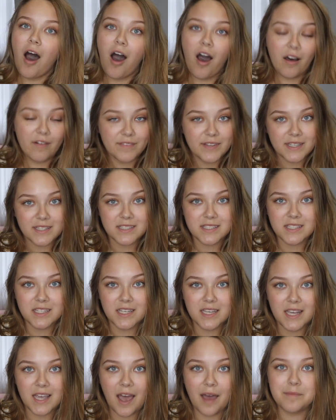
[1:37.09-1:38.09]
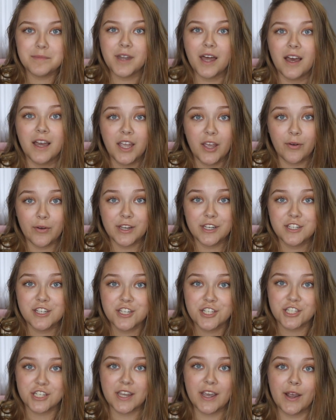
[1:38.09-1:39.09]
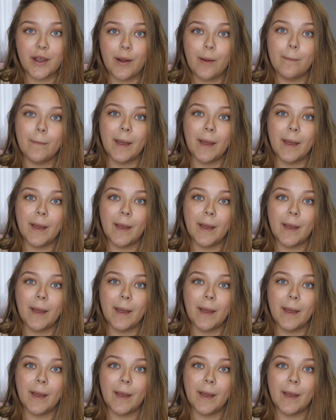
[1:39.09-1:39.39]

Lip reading: Obviously, I'm not going to share